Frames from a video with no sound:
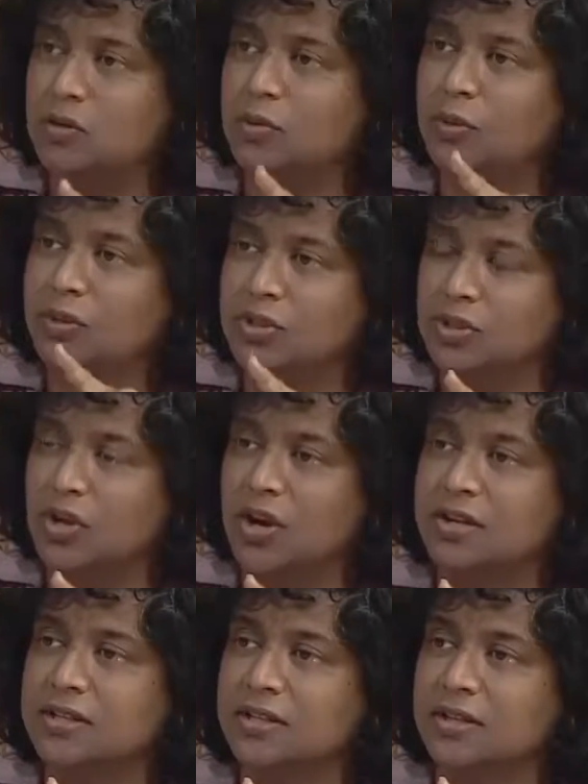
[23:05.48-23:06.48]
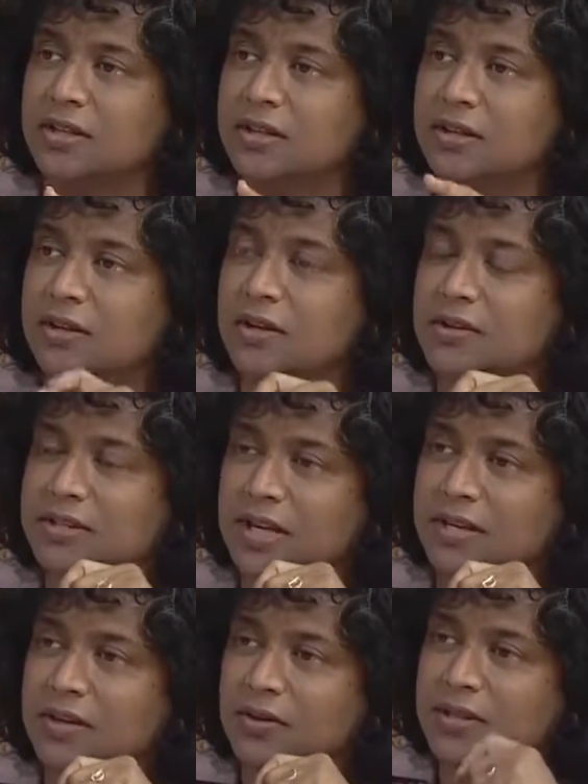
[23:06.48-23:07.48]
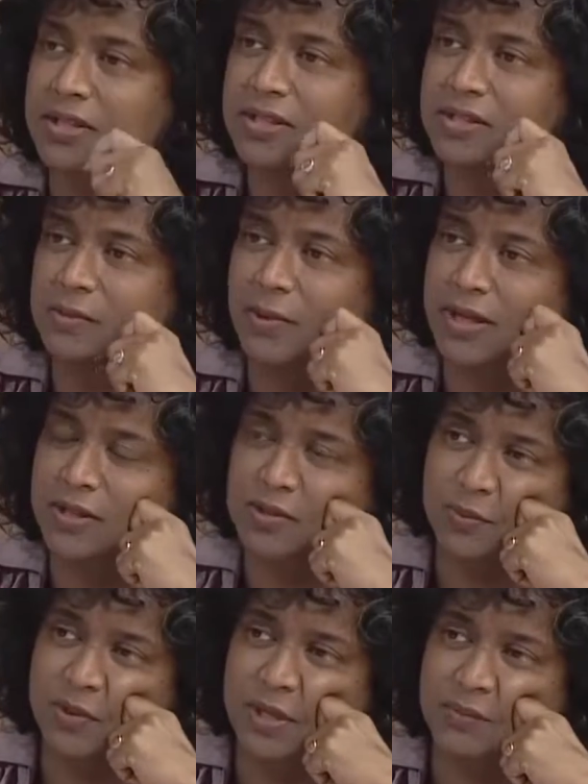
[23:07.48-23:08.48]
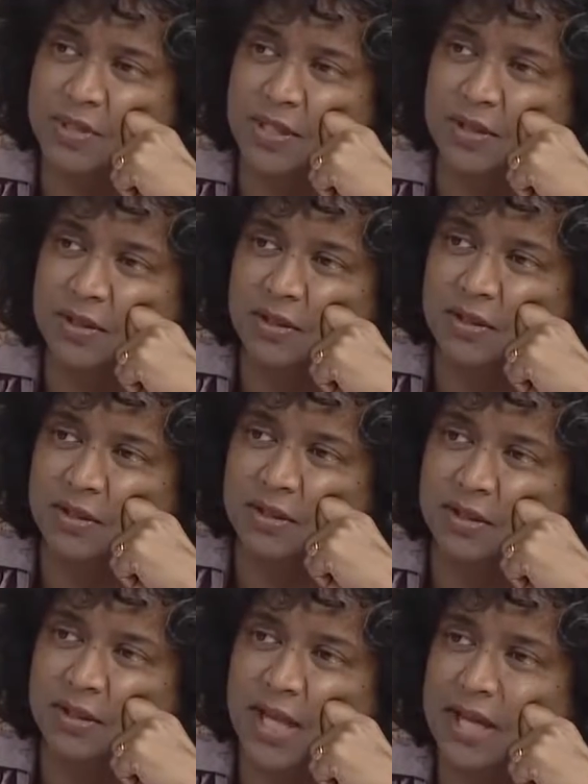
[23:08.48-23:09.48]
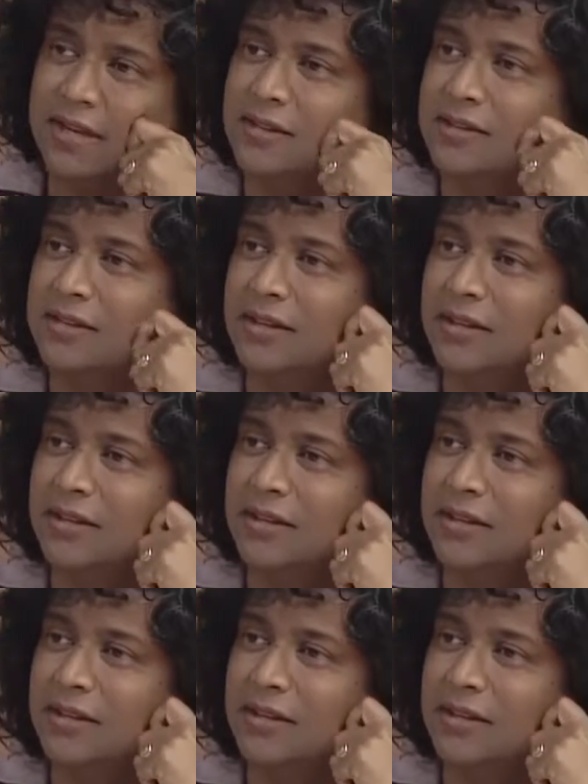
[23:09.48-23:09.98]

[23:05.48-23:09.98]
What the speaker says: towards God goes unnoticed by the Supreme Soul. That is